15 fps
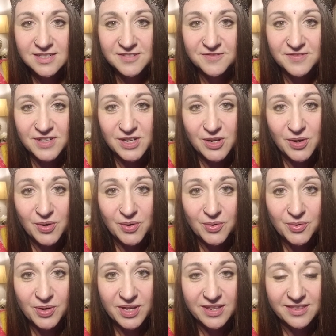
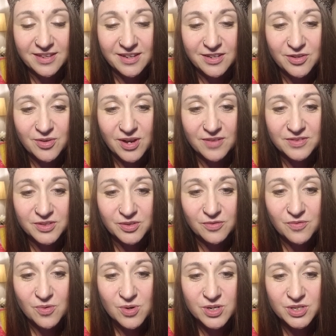video that you have to look
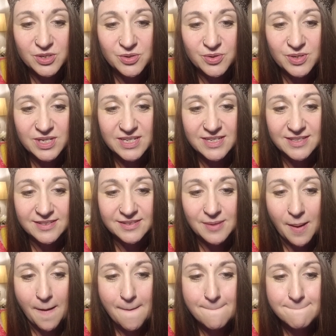forward to is
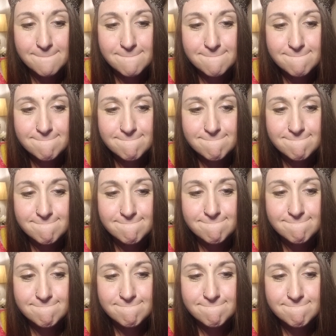
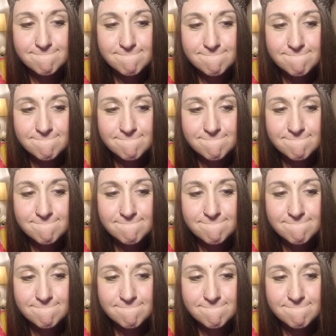Mind